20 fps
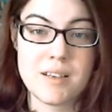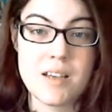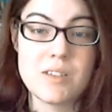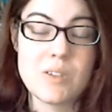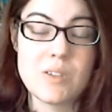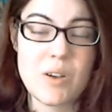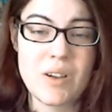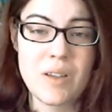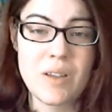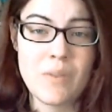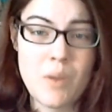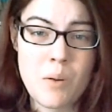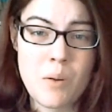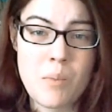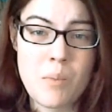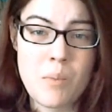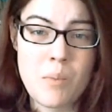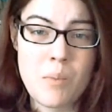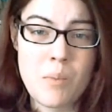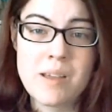So I'll give you a
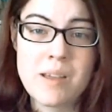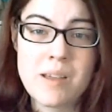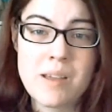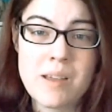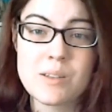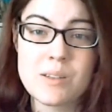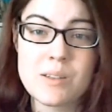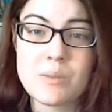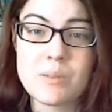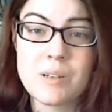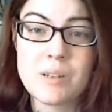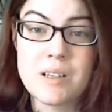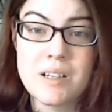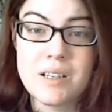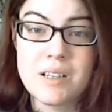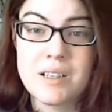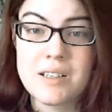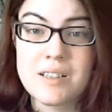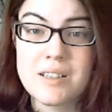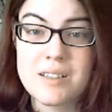moment to
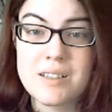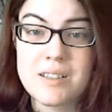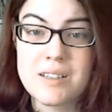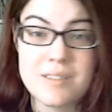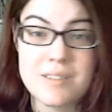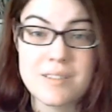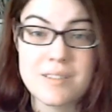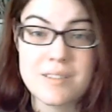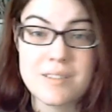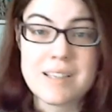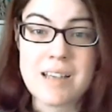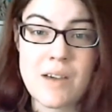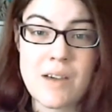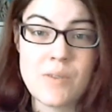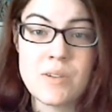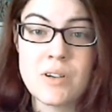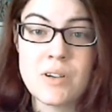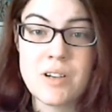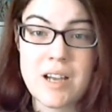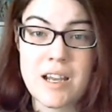set
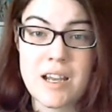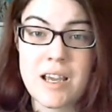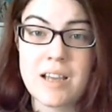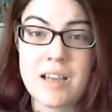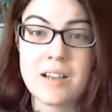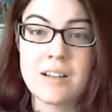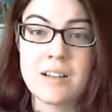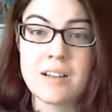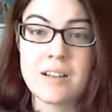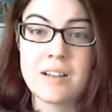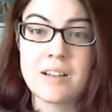down your knitting